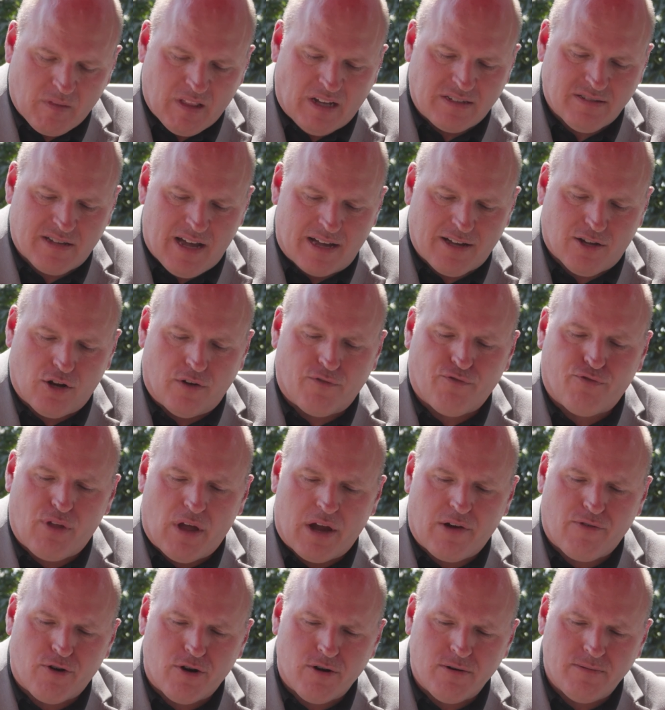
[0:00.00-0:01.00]
It's got good
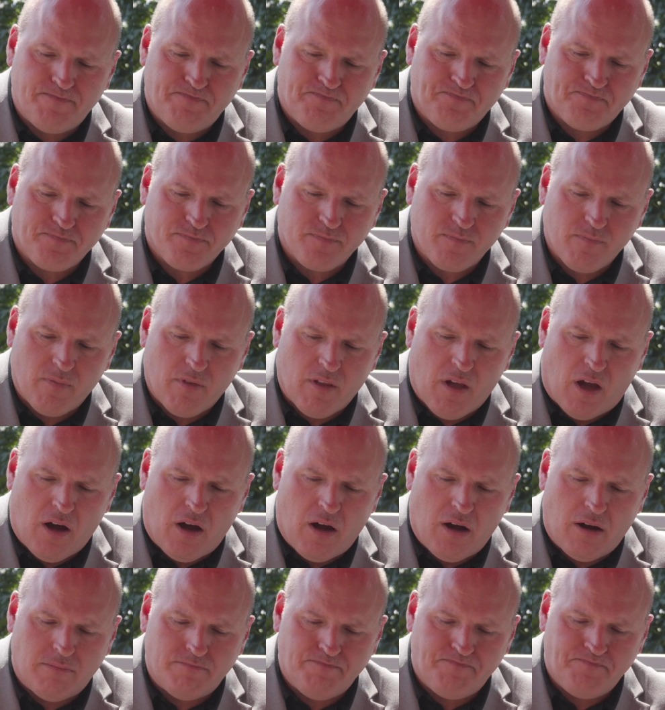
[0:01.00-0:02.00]
flavor.
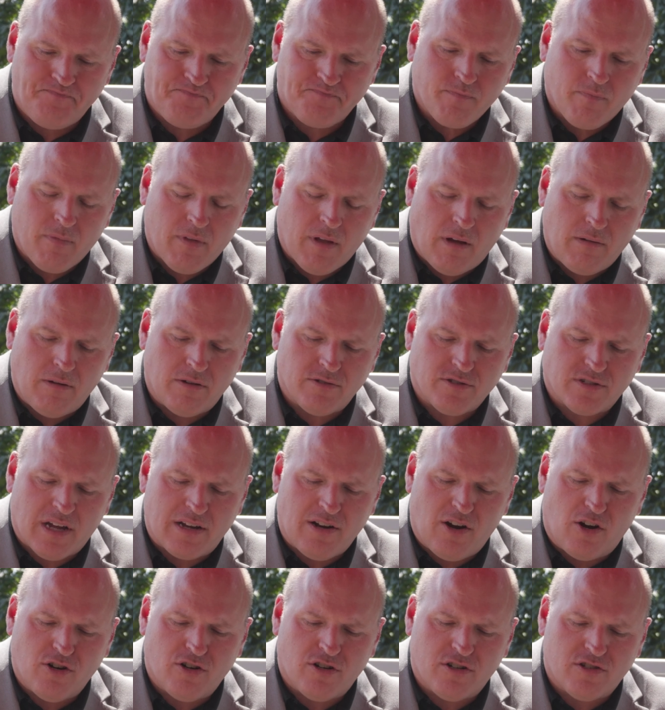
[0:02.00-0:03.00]
Um, well, oh, it's
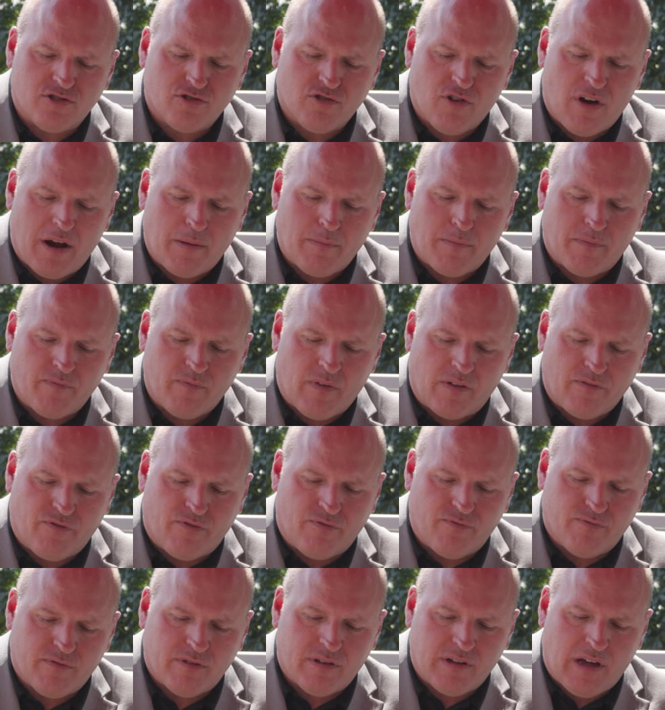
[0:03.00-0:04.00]
kind of hard to describe. It
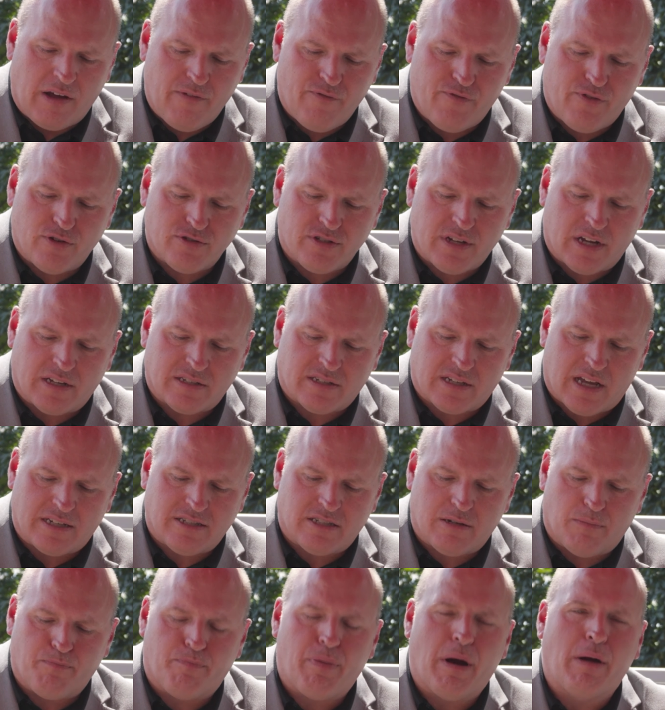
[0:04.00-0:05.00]
kind of feels like it's got
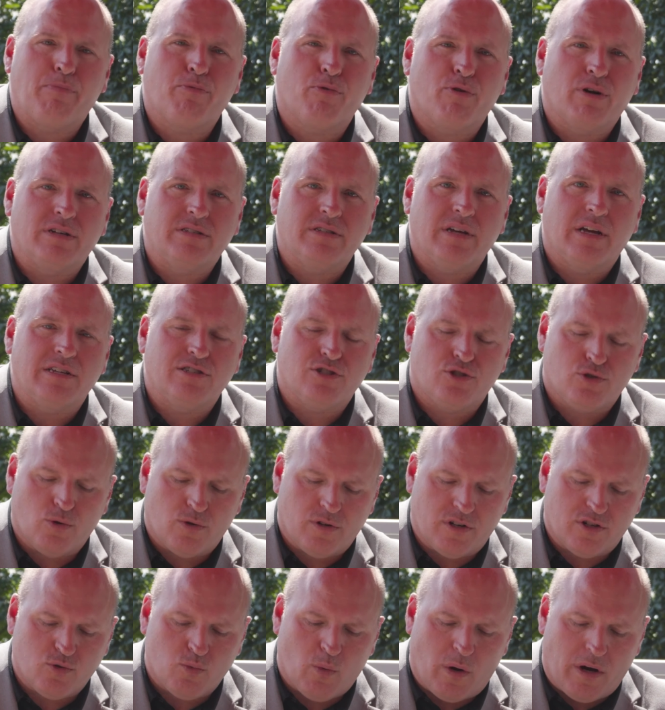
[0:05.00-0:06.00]
some peppery taste to
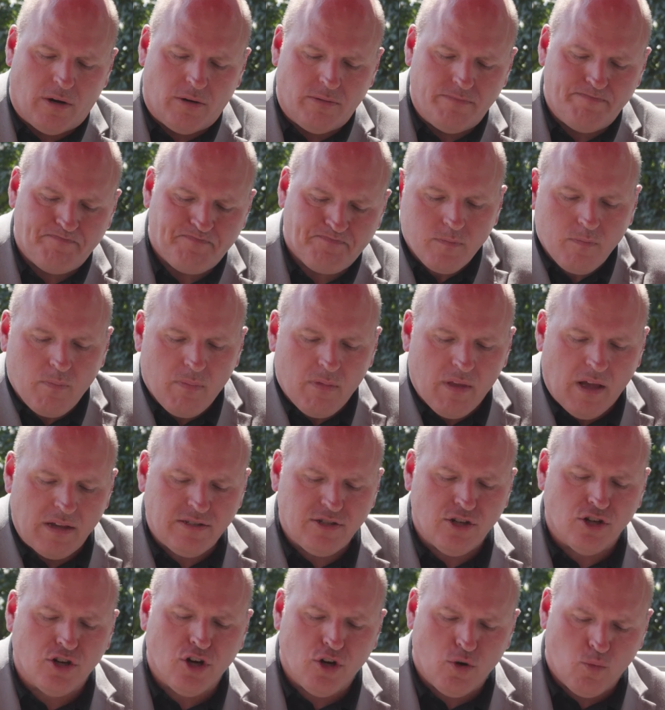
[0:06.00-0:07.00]
it as well.
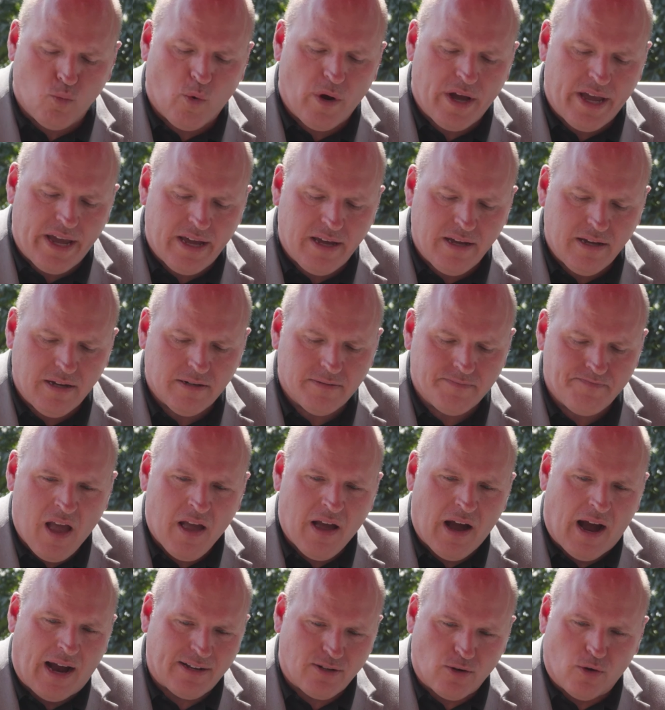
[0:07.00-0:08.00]
It's a good wing.
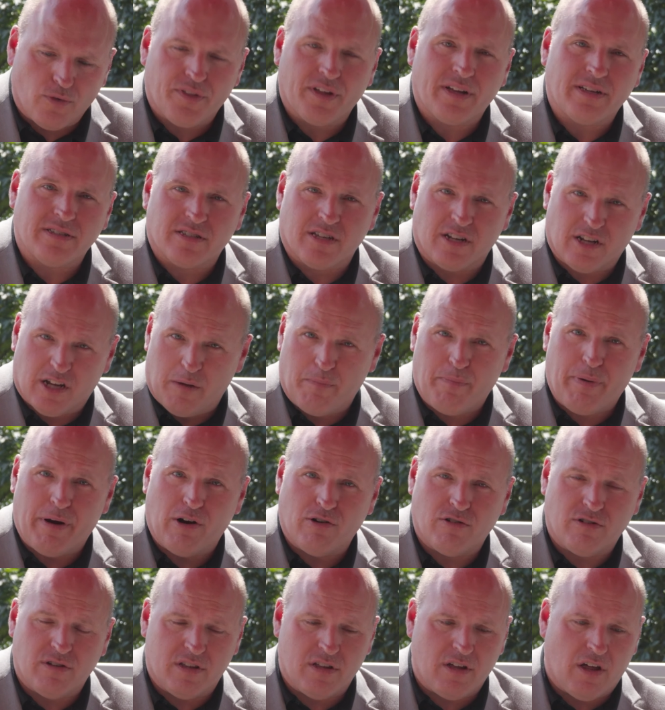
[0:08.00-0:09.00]
I don't think it's gonna
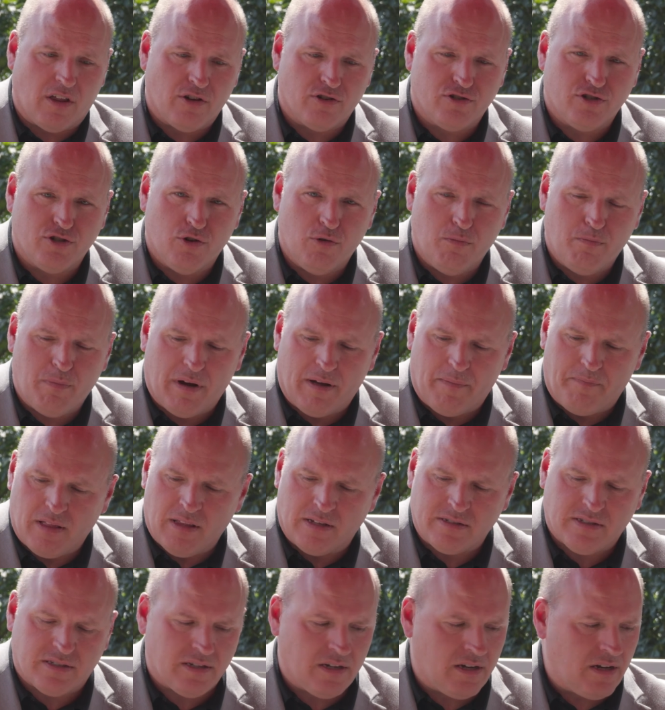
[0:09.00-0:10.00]
compare to the other two, but
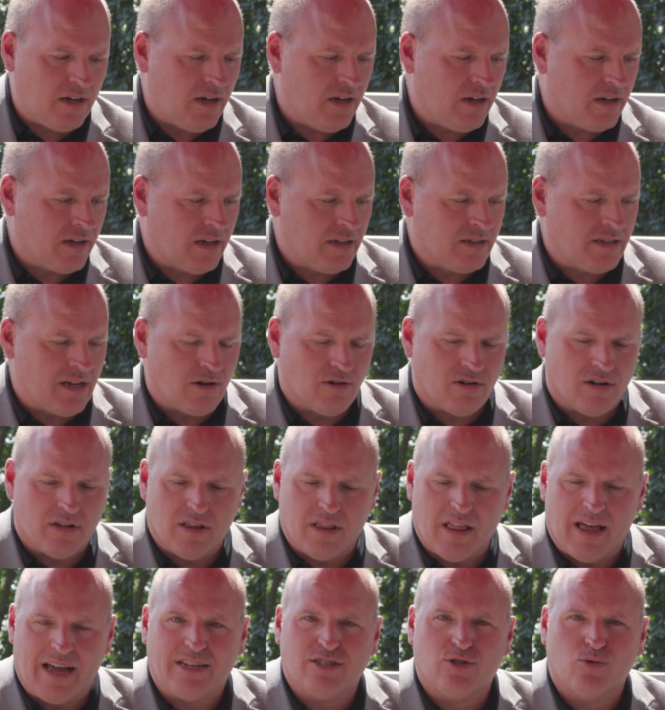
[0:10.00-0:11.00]
let's uh, get down to the
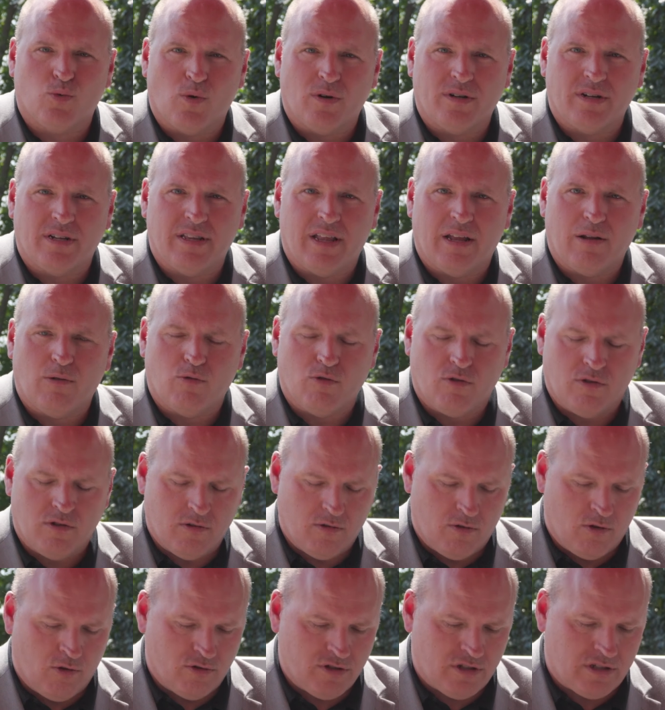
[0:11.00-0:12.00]
last one and then
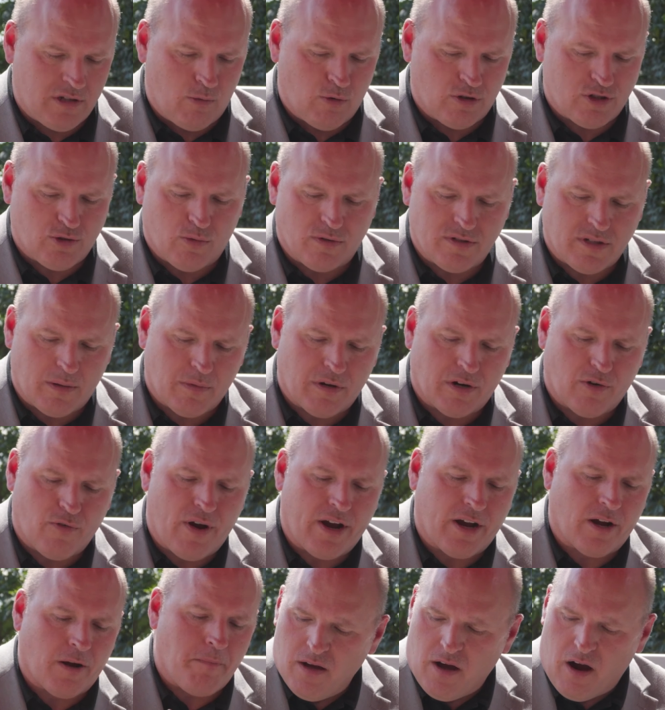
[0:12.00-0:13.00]
you'll see which ones I'm gonna
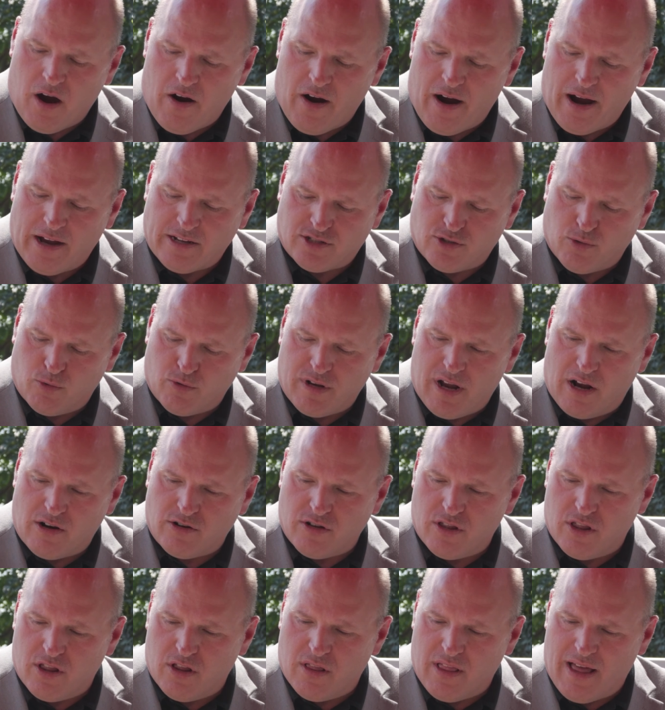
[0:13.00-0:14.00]
rank them. All right, so we're down
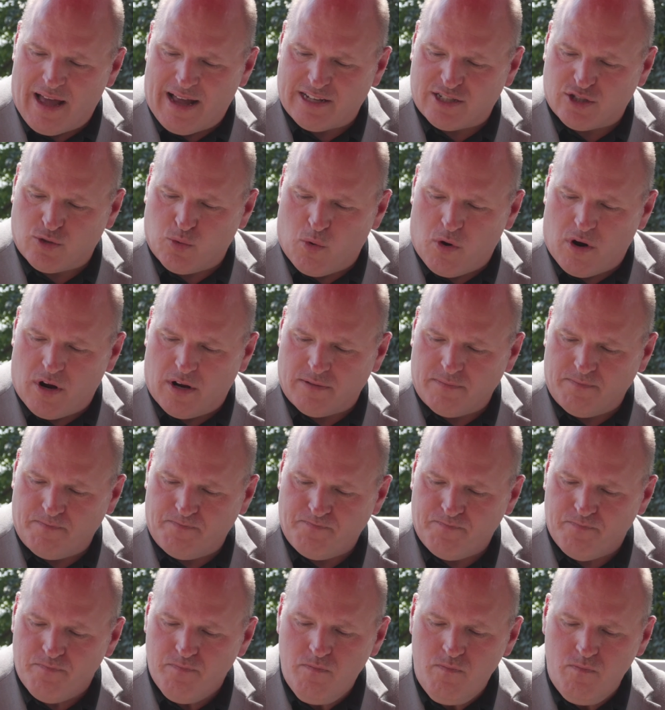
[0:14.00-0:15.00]
to the last one,
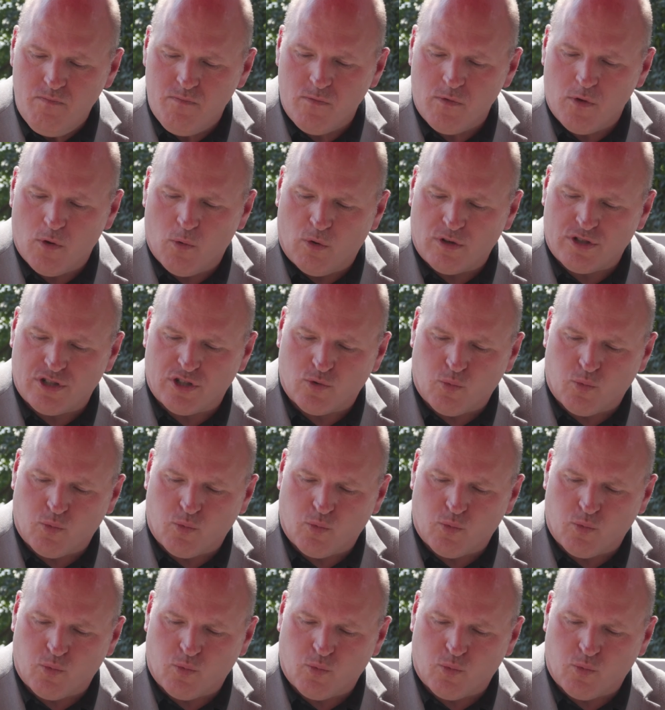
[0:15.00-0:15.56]
which